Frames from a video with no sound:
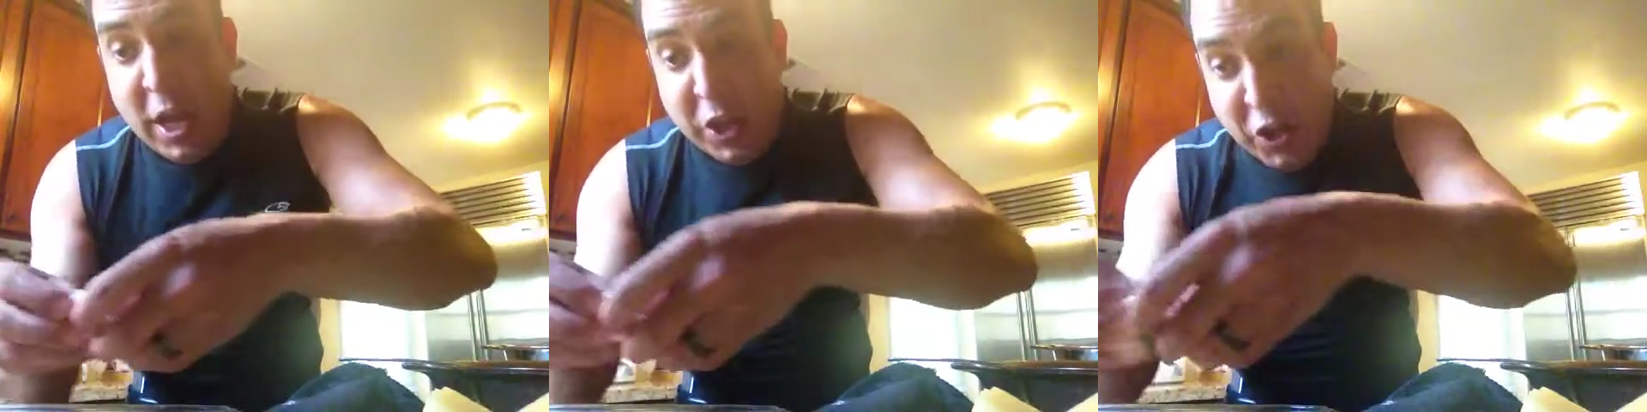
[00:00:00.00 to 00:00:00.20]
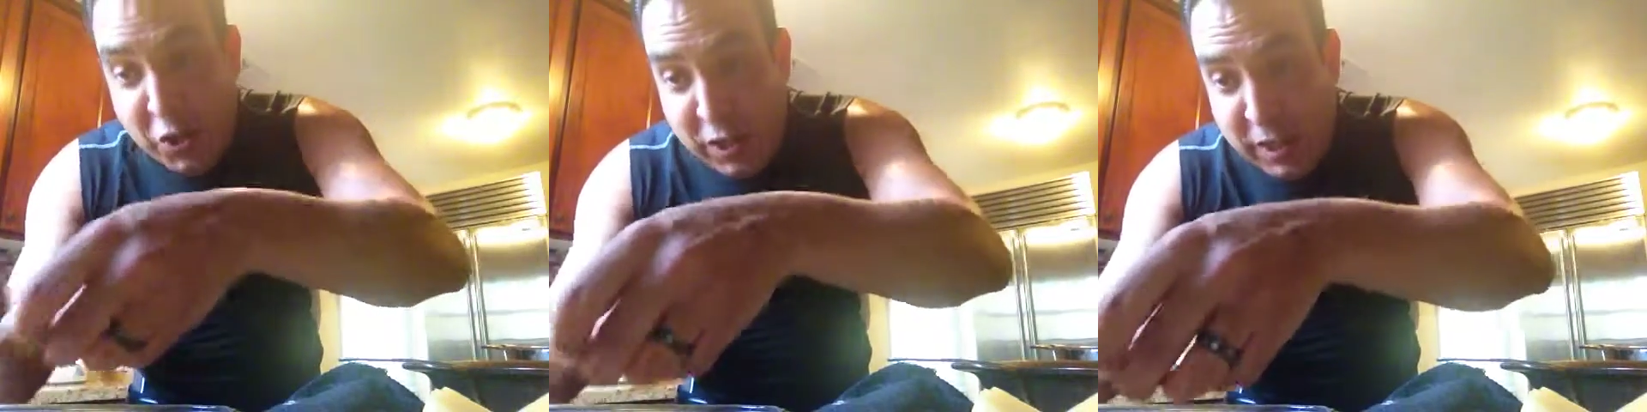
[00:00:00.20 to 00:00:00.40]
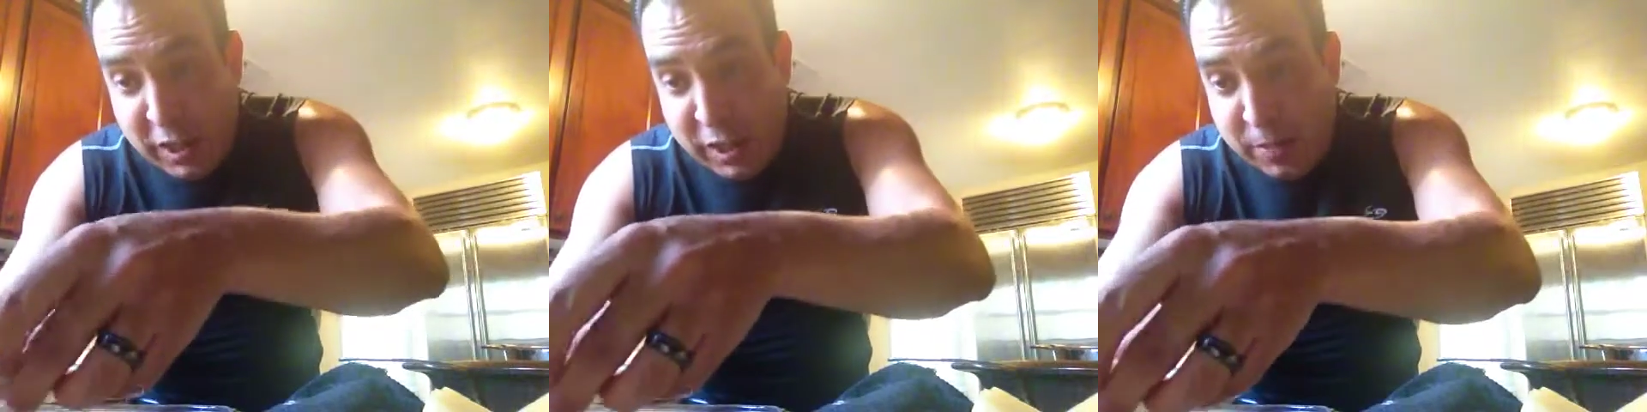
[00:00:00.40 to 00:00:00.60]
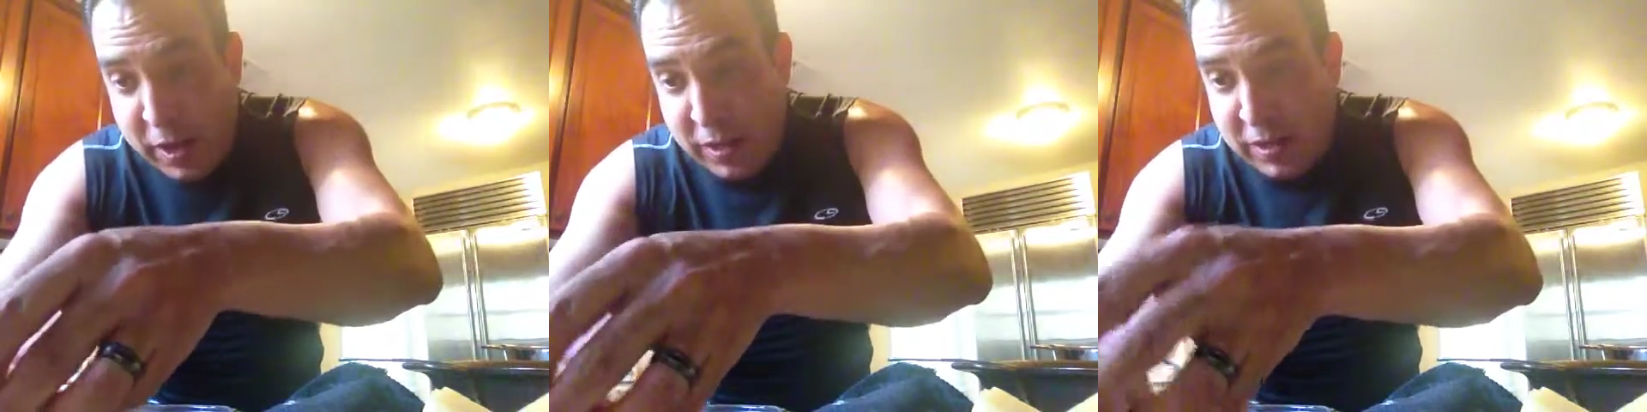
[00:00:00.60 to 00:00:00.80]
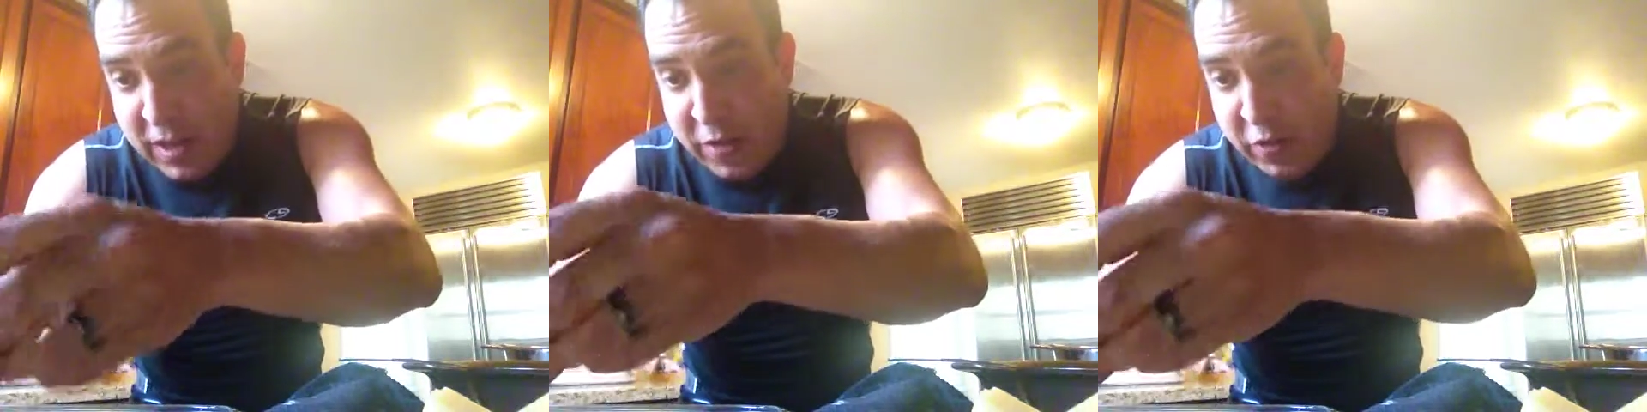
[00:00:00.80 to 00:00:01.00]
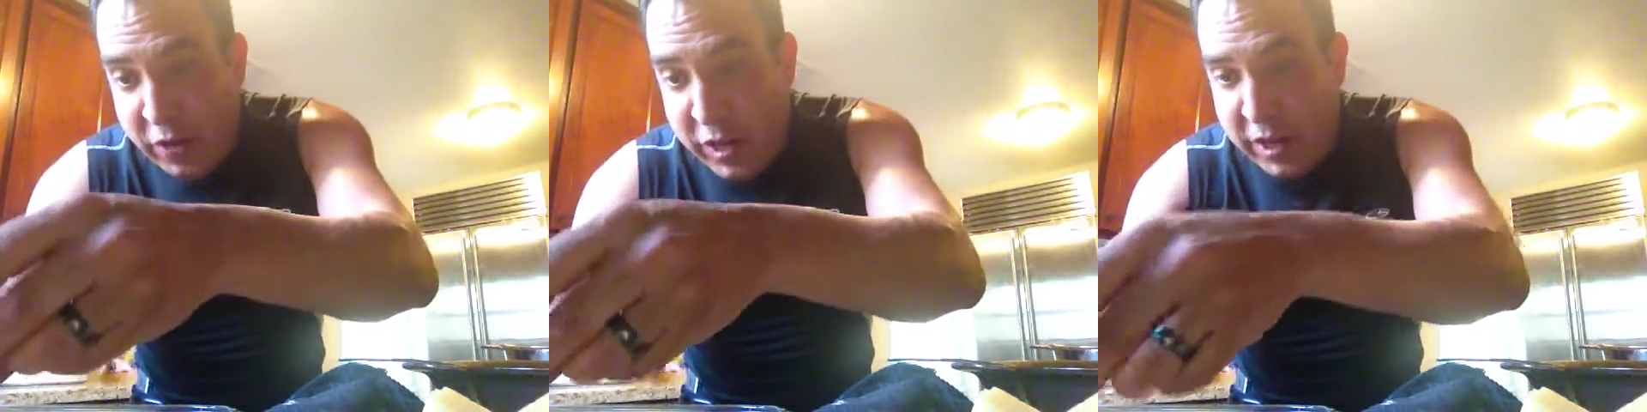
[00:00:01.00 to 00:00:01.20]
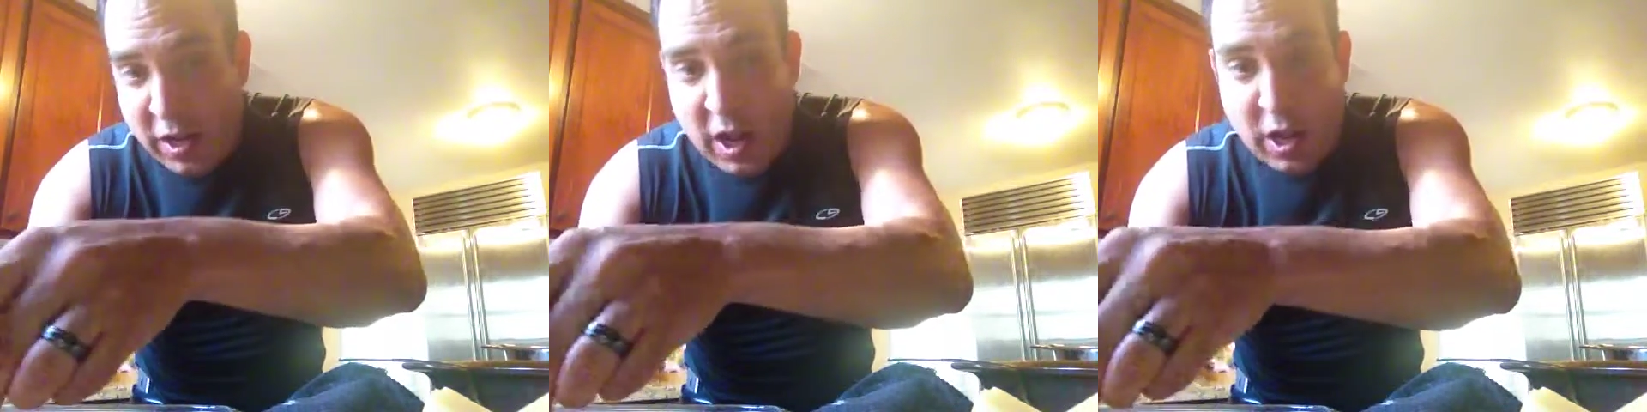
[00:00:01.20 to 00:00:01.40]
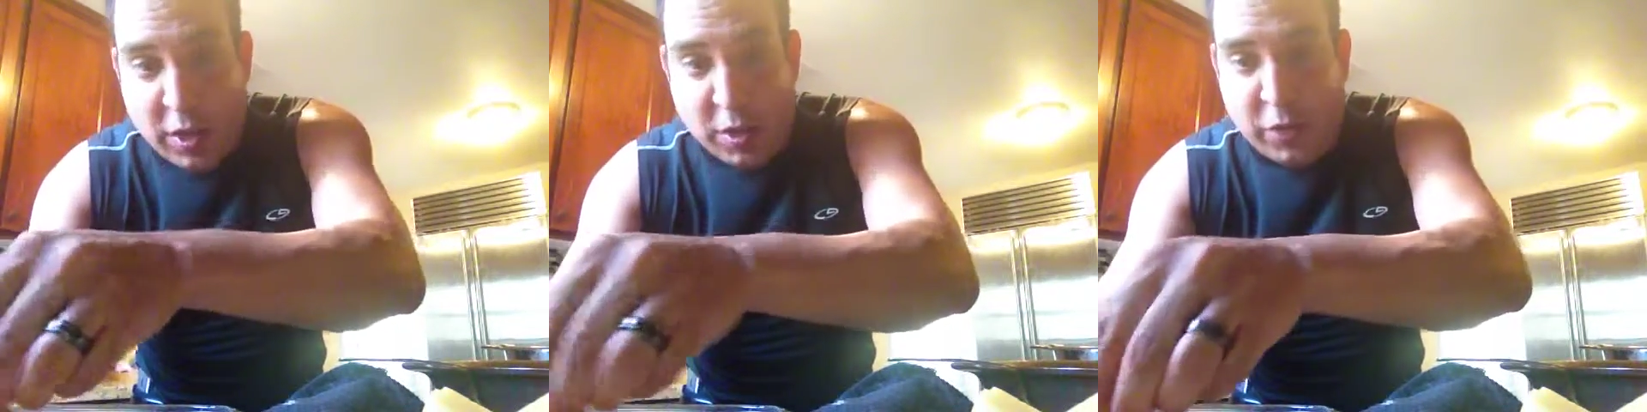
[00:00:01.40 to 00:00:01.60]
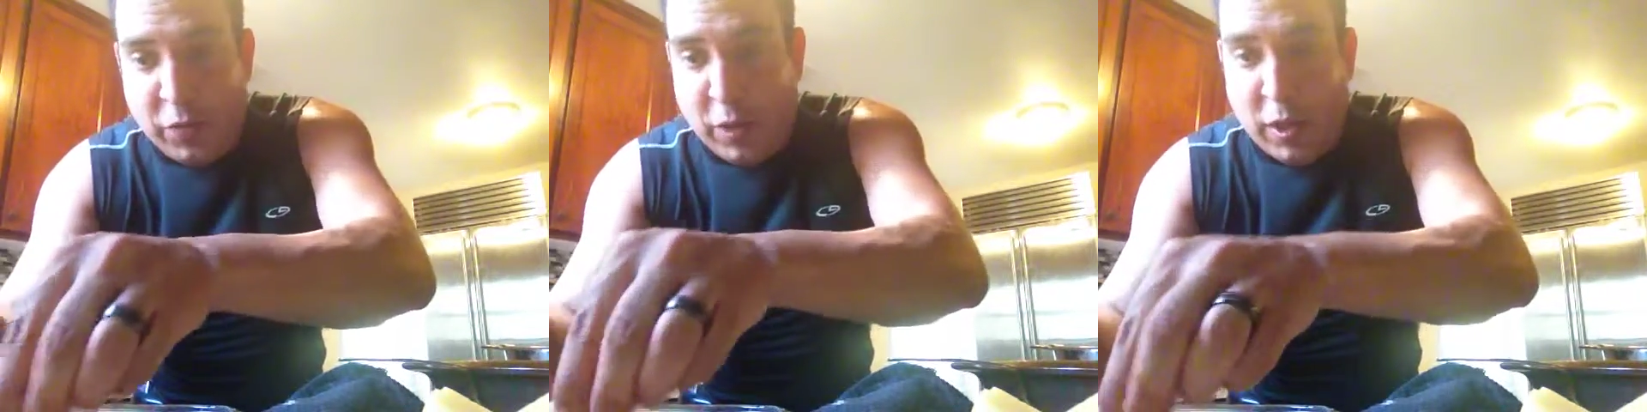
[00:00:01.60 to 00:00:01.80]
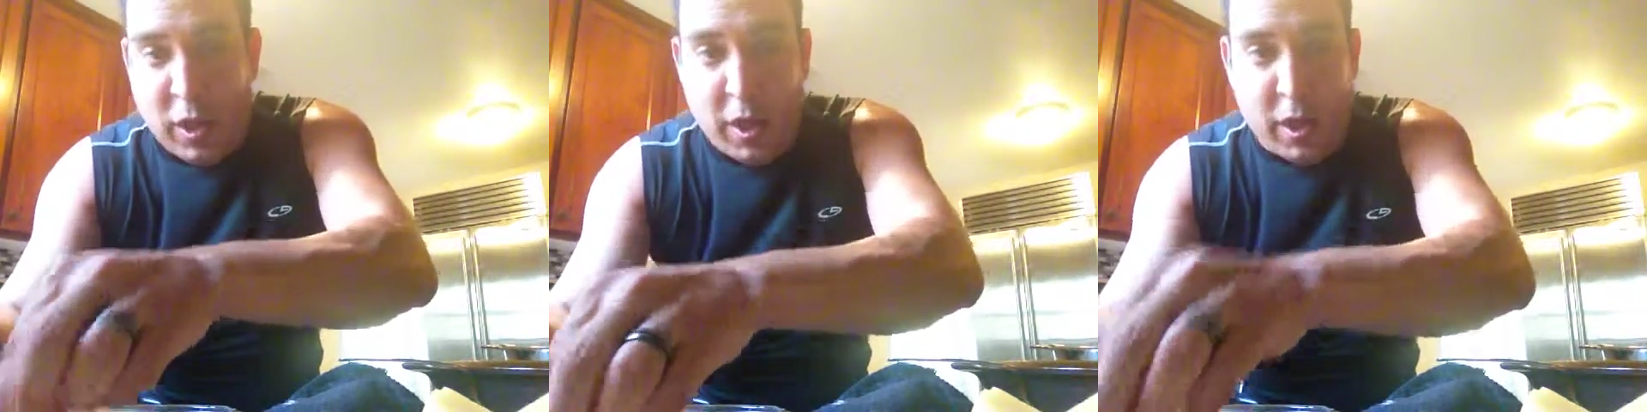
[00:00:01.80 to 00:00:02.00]
Usually it's about $7 or $8
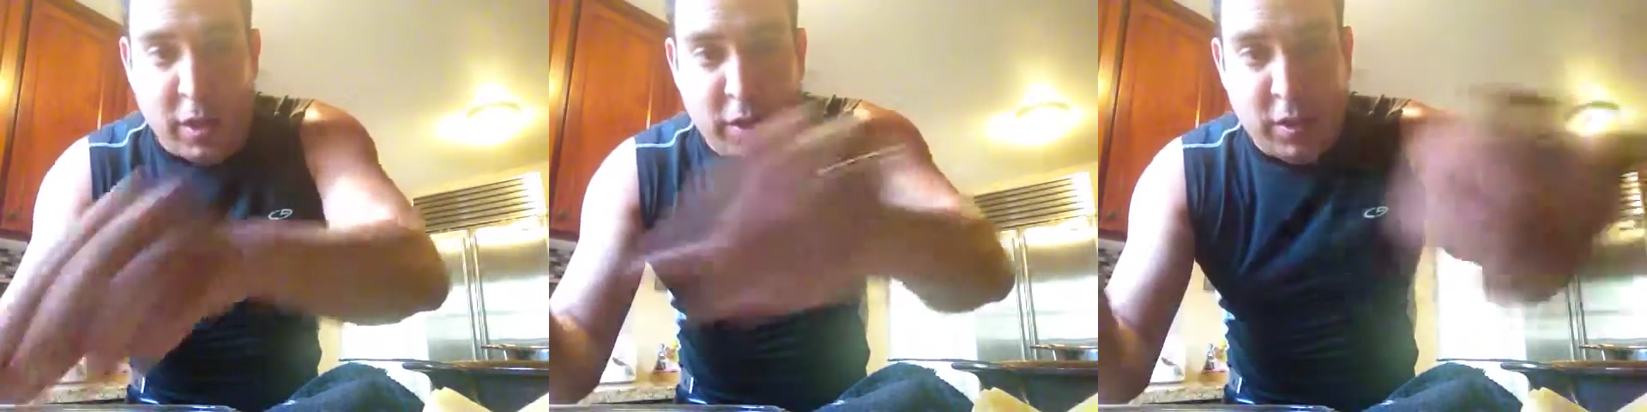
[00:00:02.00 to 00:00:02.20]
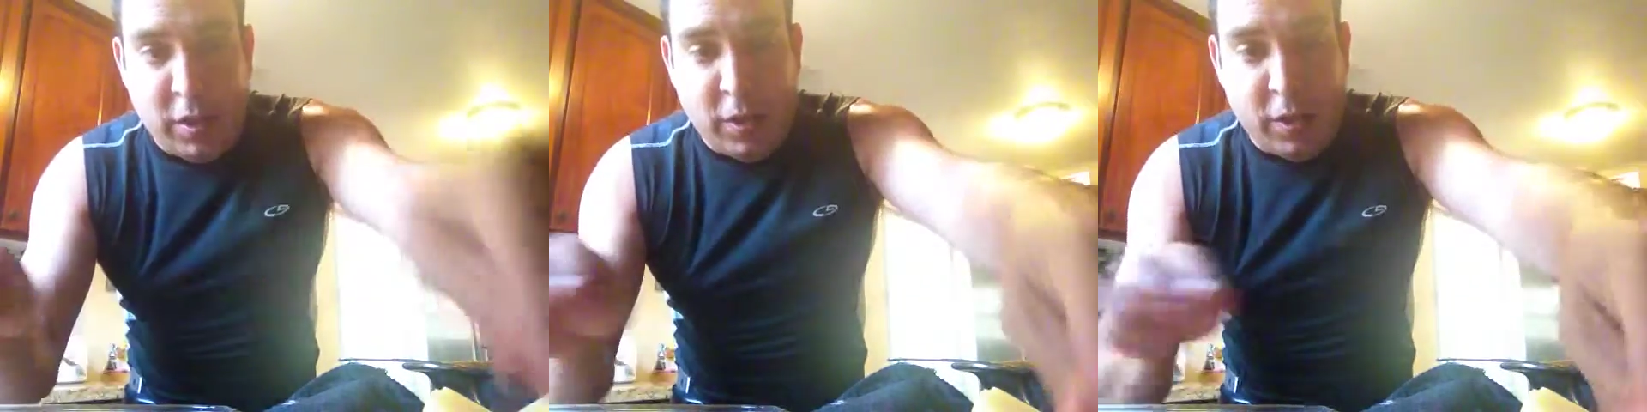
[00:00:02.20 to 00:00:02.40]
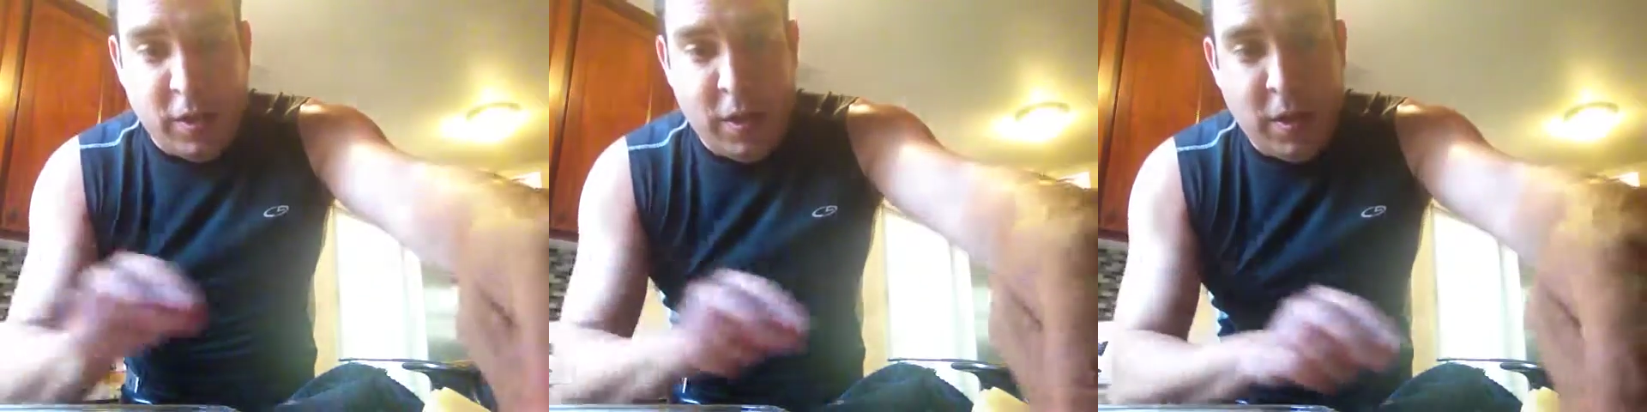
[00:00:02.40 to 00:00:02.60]
for a log. So,